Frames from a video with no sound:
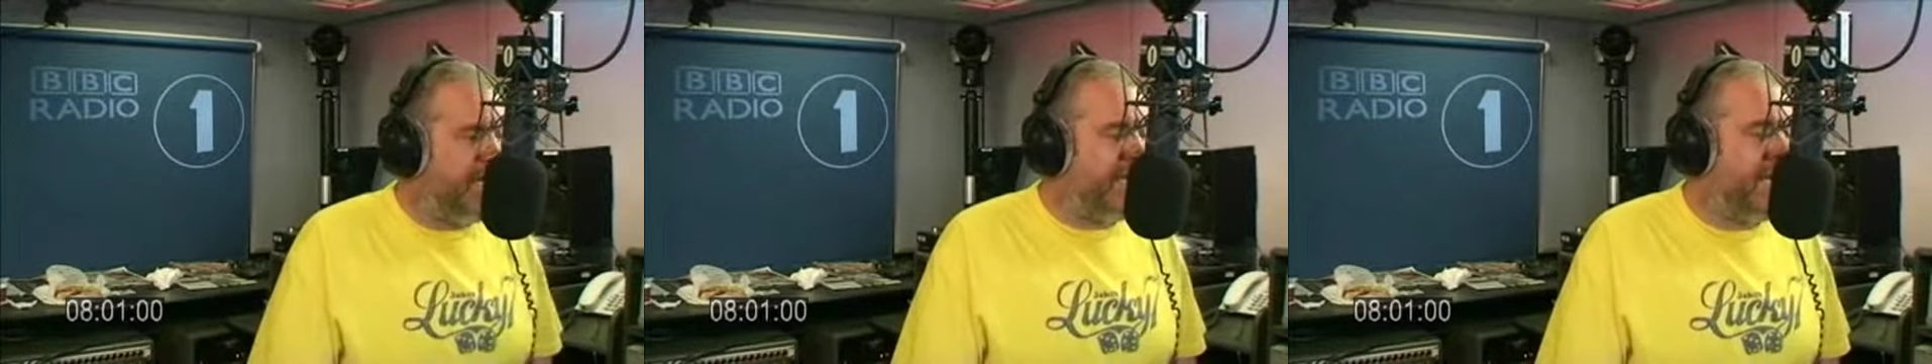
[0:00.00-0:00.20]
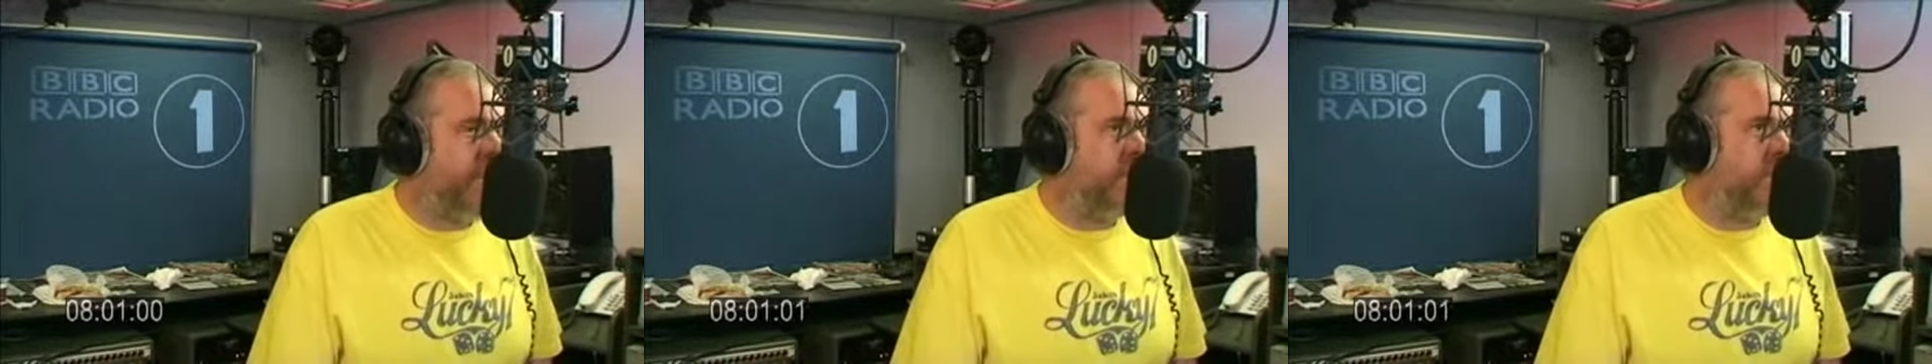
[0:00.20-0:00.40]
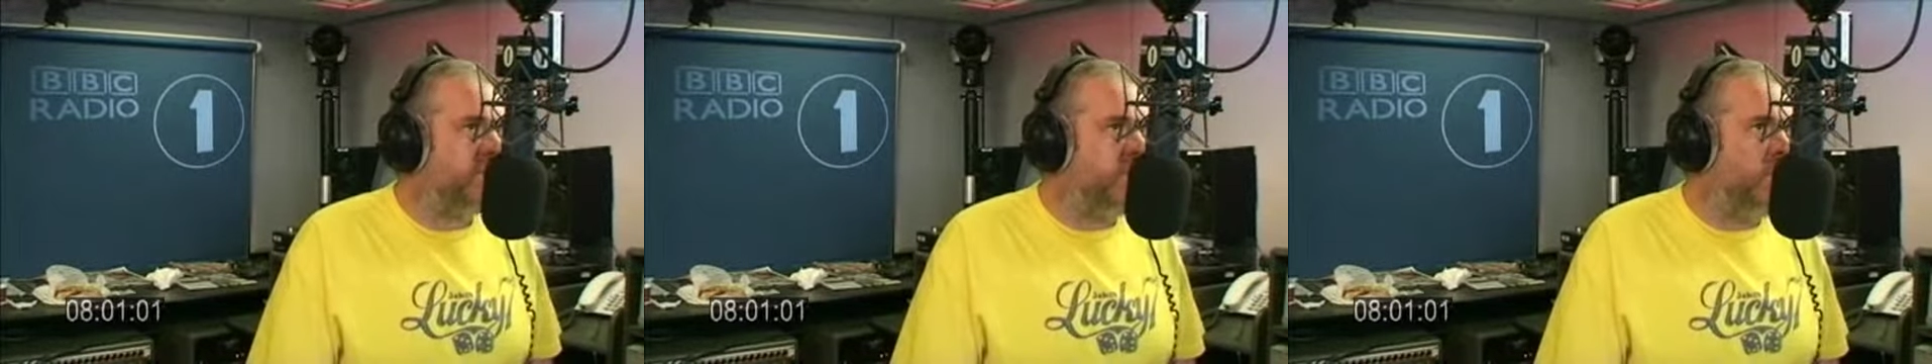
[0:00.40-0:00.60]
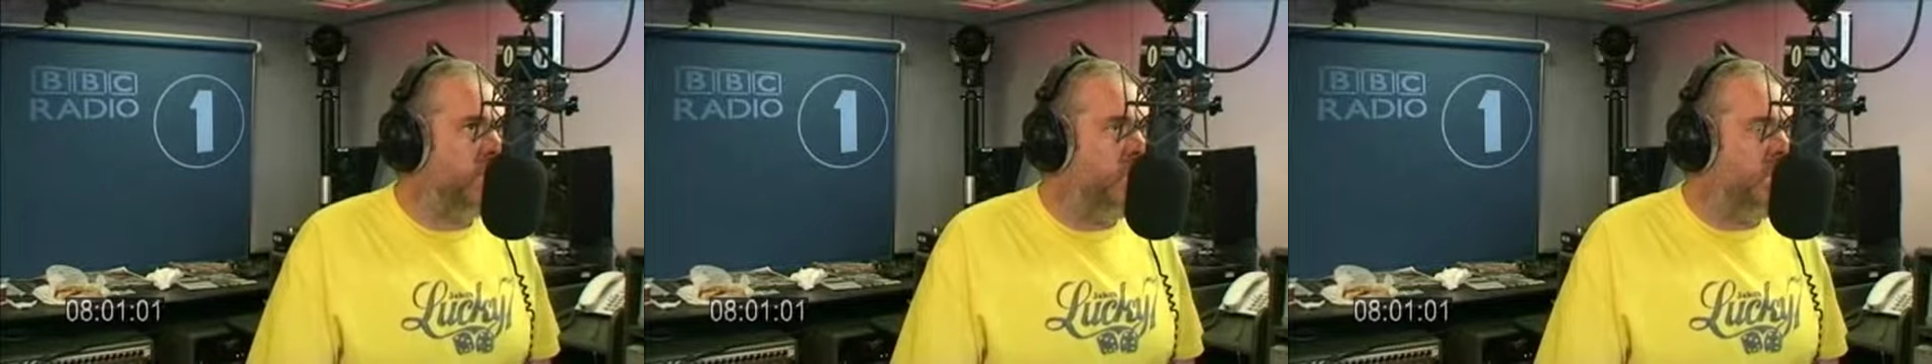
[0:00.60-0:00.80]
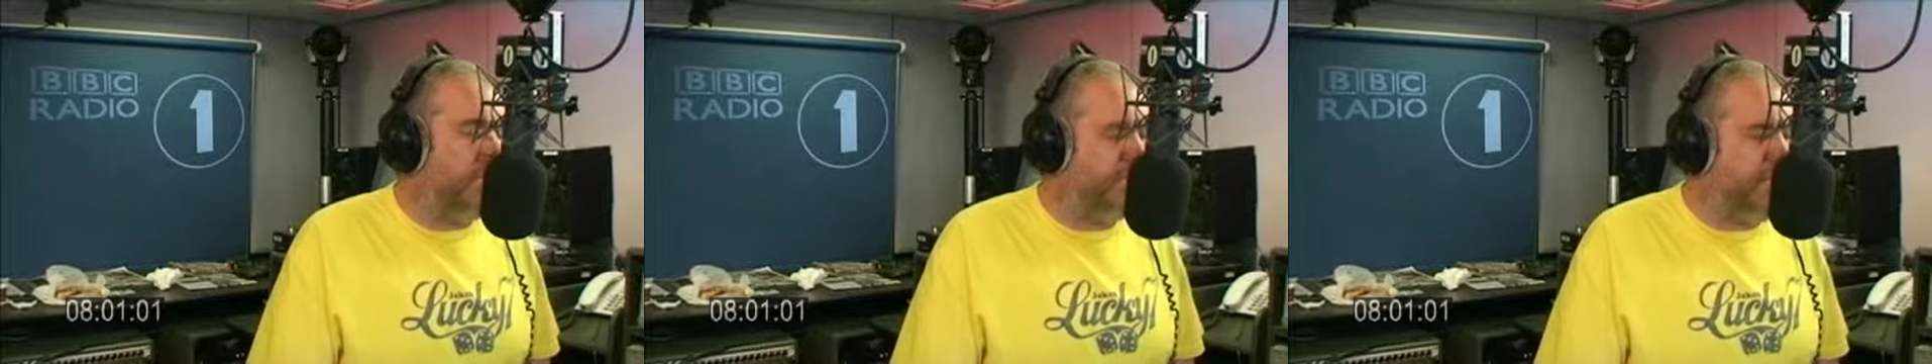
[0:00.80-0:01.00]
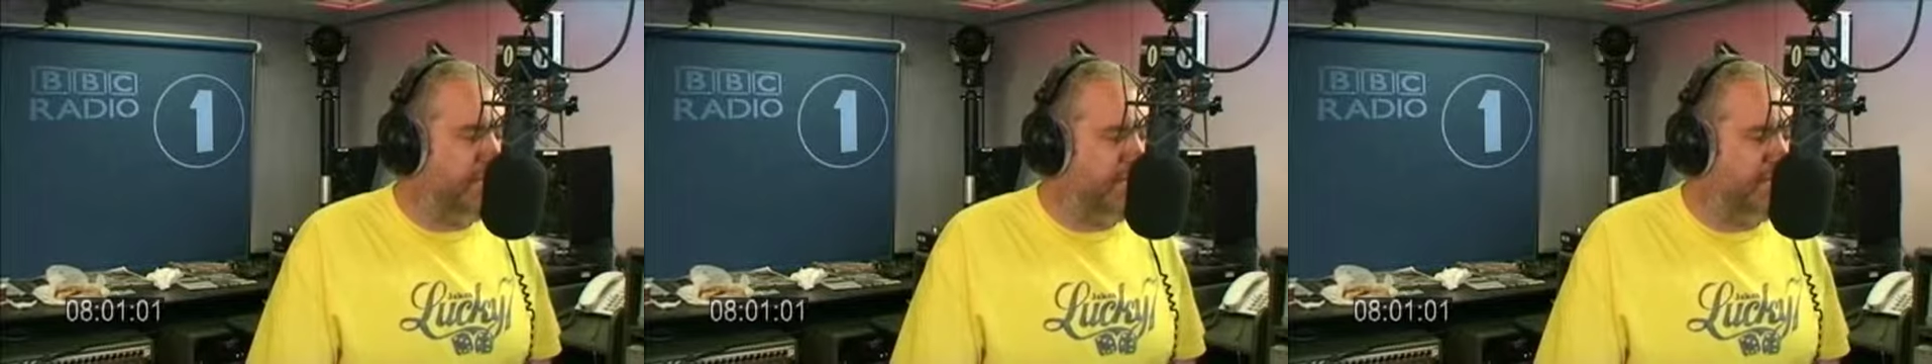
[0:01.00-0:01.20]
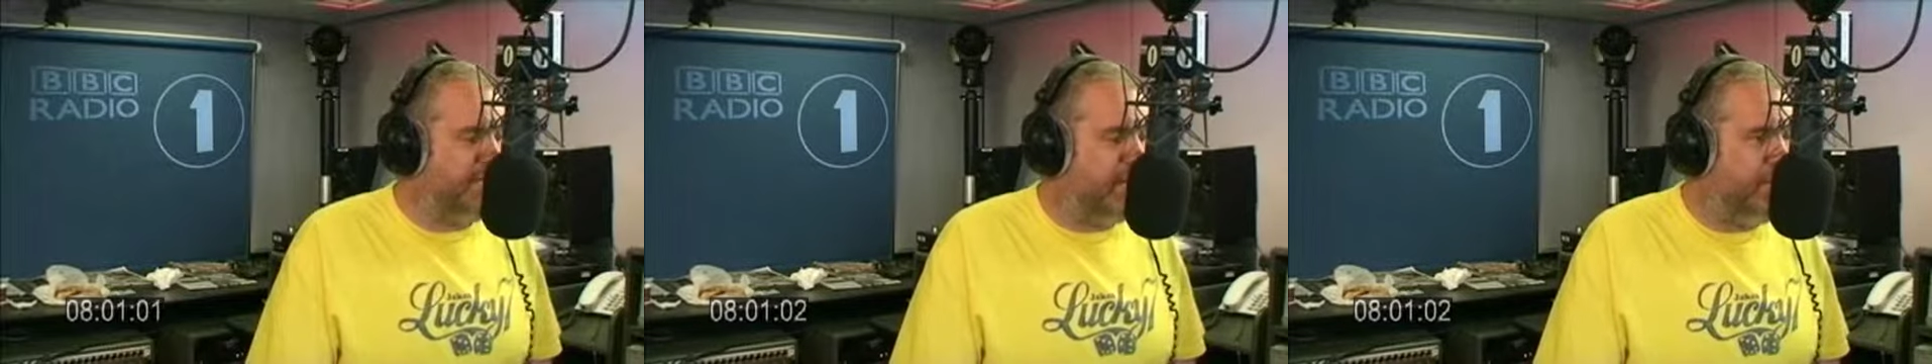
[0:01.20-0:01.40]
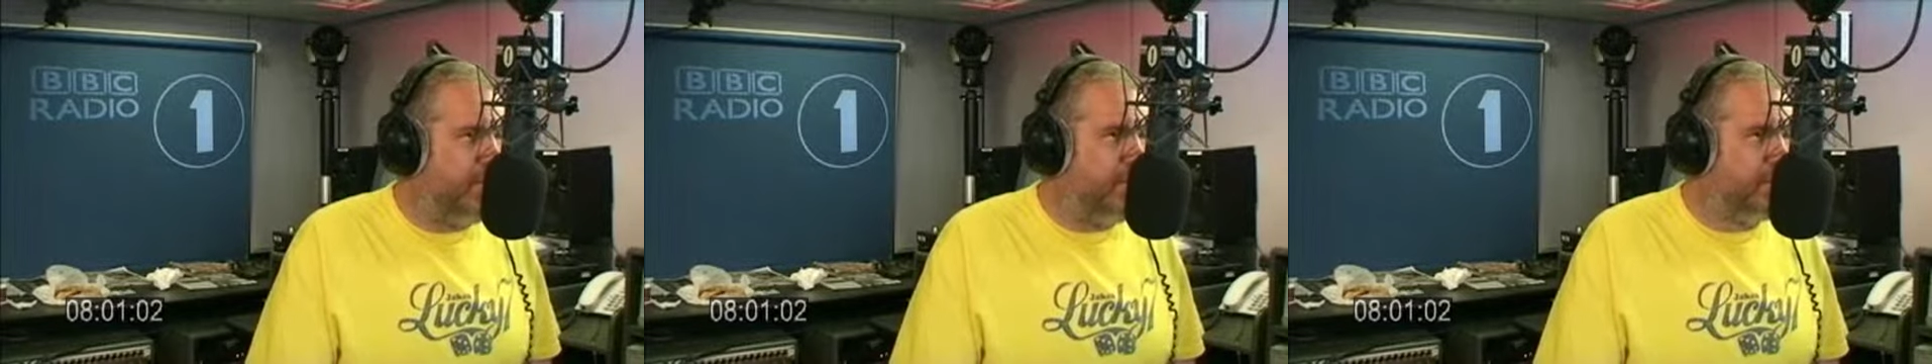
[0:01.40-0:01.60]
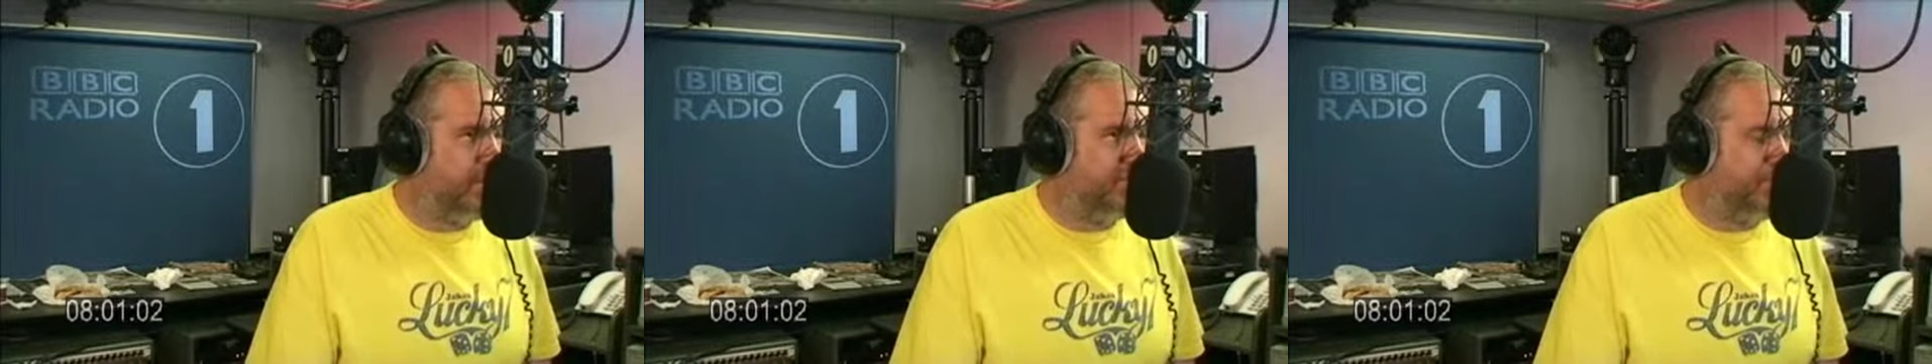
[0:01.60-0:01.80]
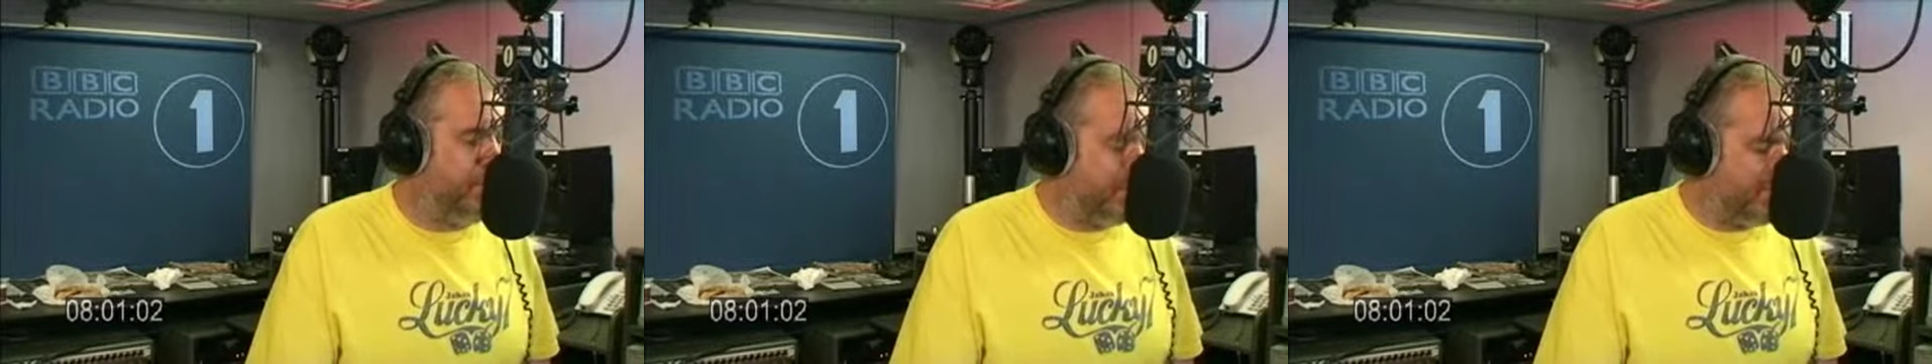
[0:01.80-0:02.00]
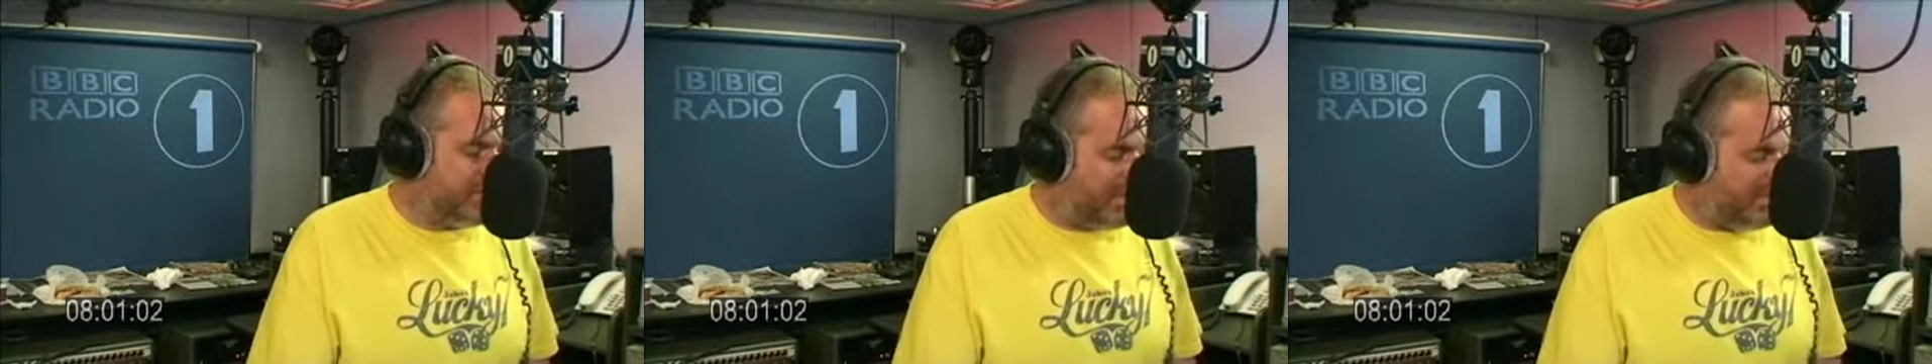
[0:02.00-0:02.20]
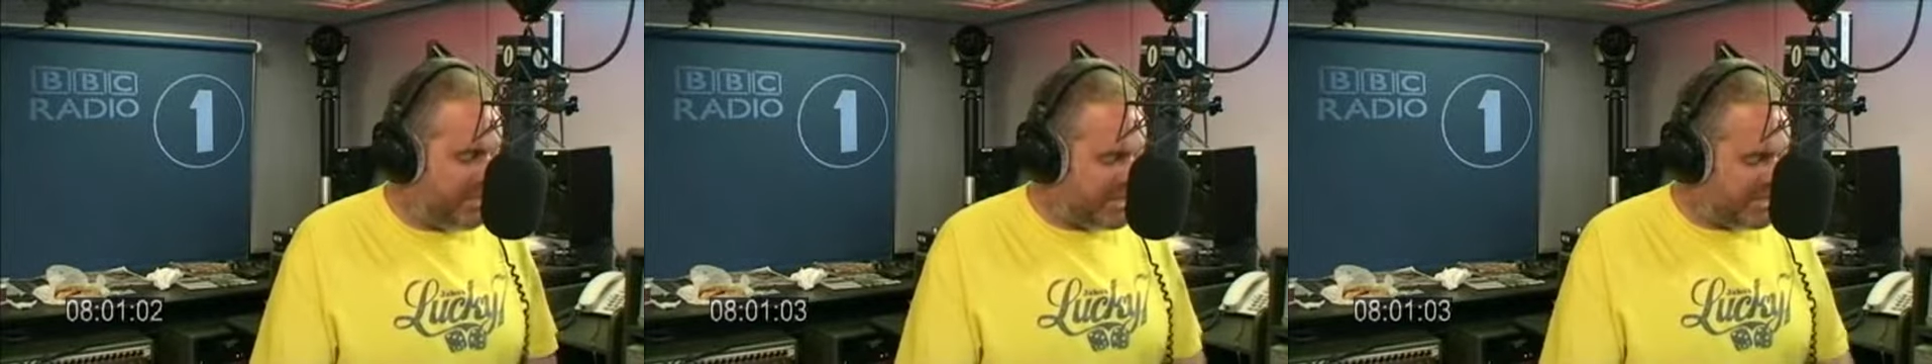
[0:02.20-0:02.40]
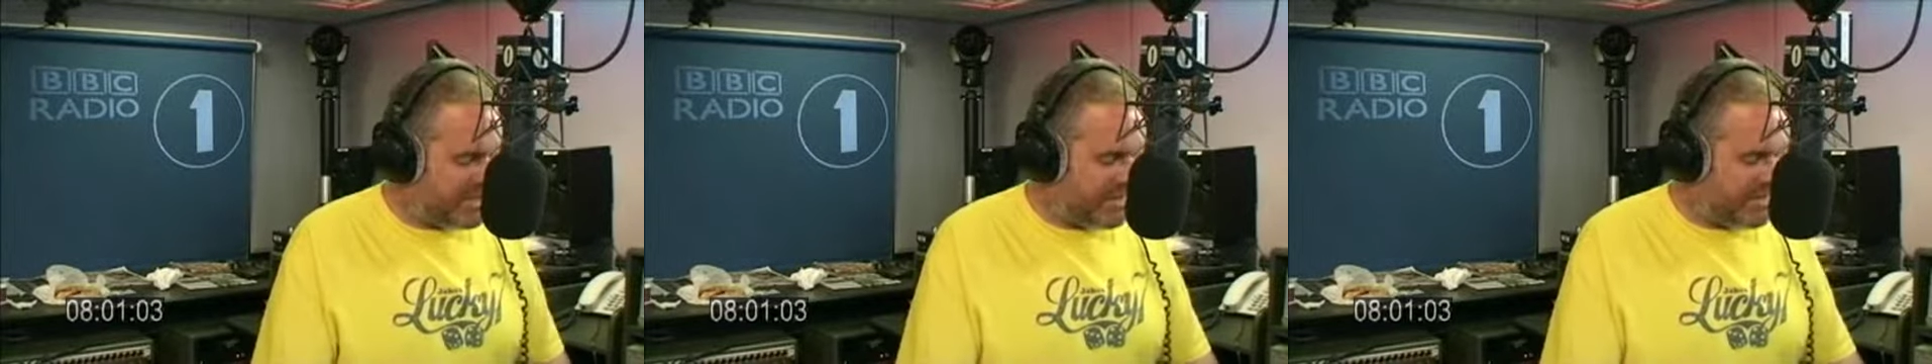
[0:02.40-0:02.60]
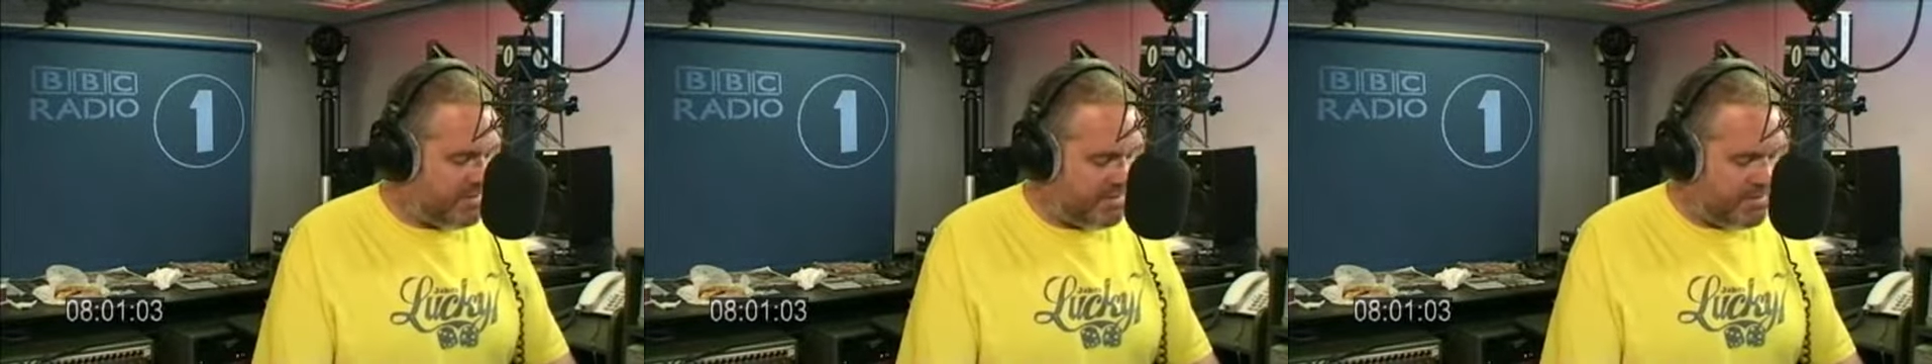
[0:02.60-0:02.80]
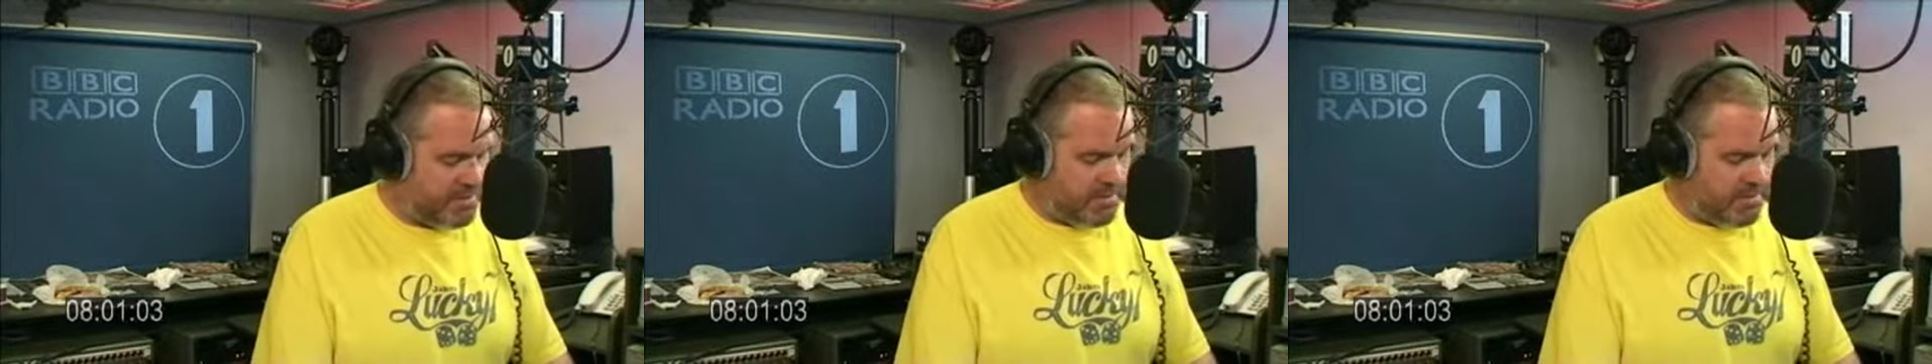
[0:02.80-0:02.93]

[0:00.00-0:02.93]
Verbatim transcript: Carrie's at Wimbledon. Let's get news and sports a minute past eight.